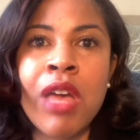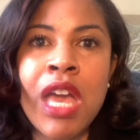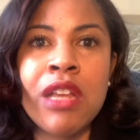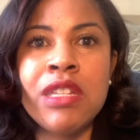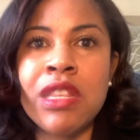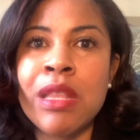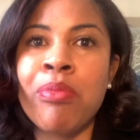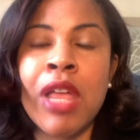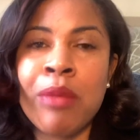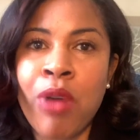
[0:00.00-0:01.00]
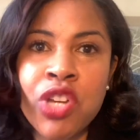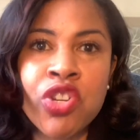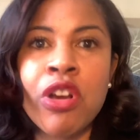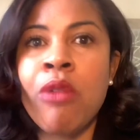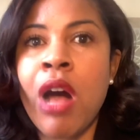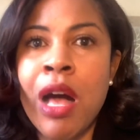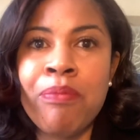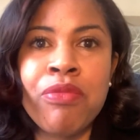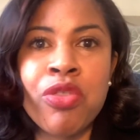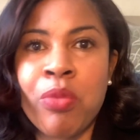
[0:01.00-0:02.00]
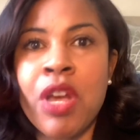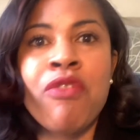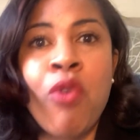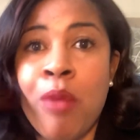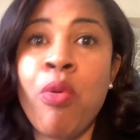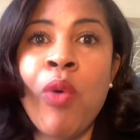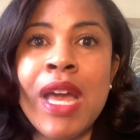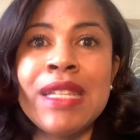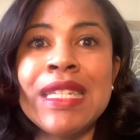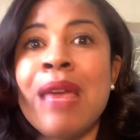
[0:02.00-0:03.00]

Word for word: okay, did the blood pressure go up three or four points?